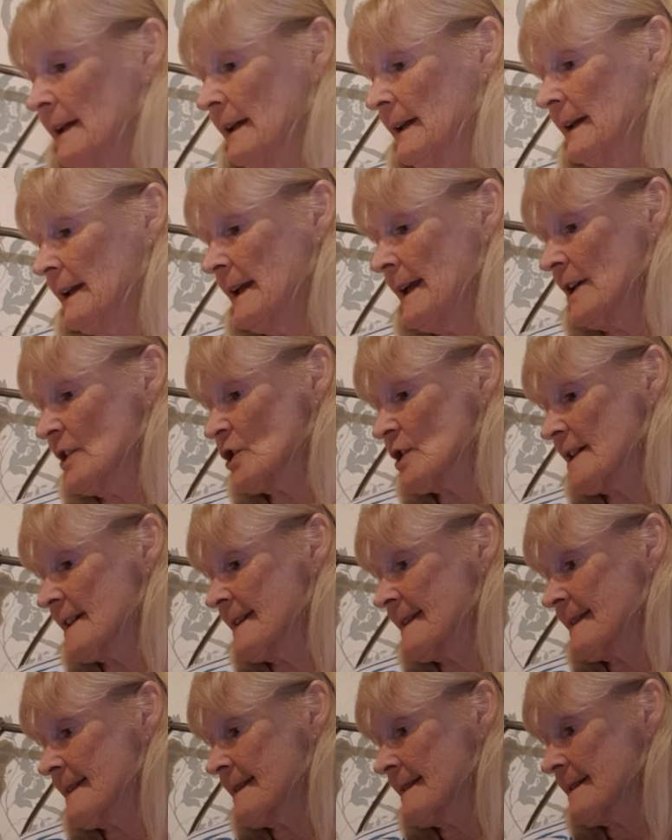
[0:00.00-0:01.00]
He actually
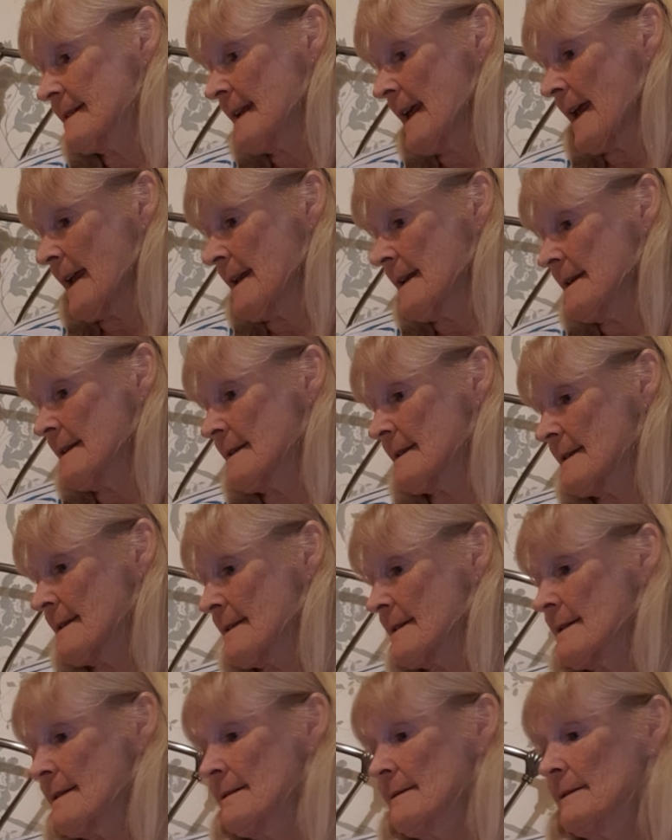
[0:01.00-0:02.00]

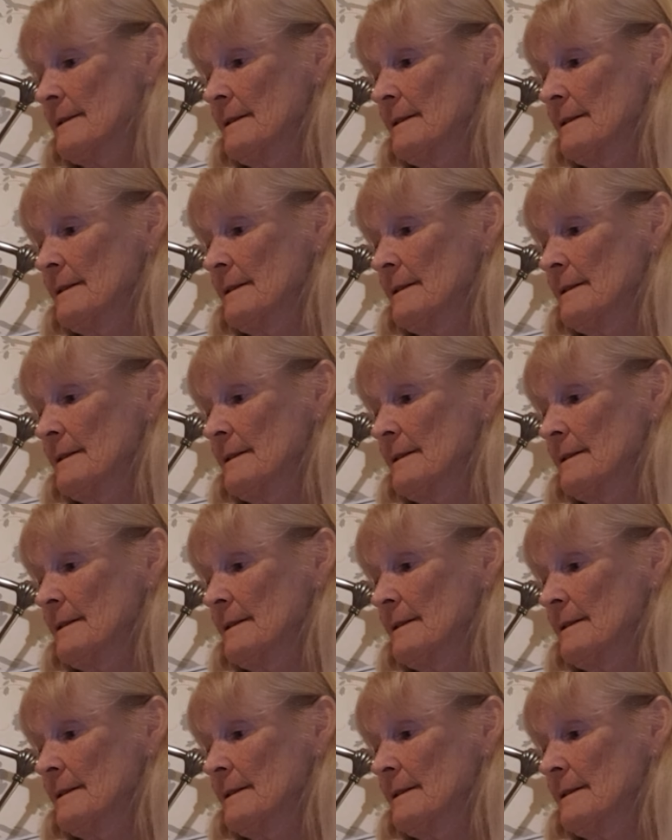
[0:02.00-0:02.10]
states